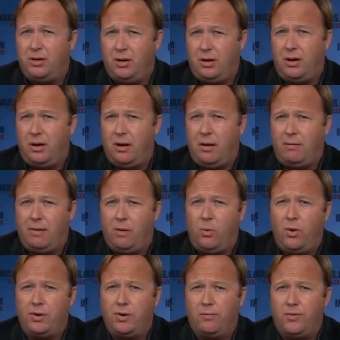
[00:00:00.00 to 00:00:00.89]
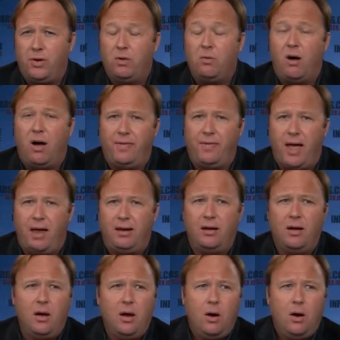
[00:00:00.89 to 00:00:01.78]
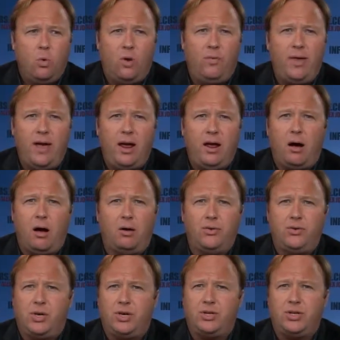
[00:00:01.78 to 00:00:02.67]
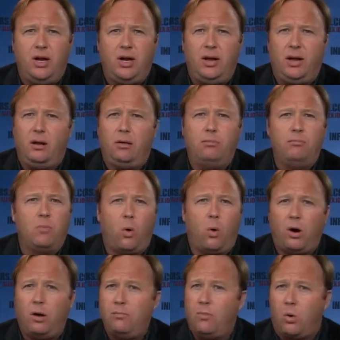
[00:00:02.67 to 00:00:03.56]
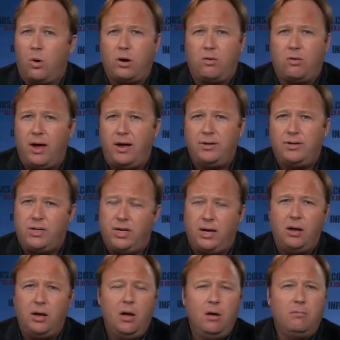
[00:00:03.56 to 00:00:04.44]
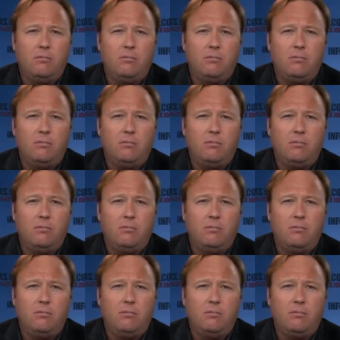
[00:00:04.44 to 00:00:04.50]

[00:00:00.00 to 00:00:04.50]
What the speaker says: I want your view on that, where they are just getting more and more crazy,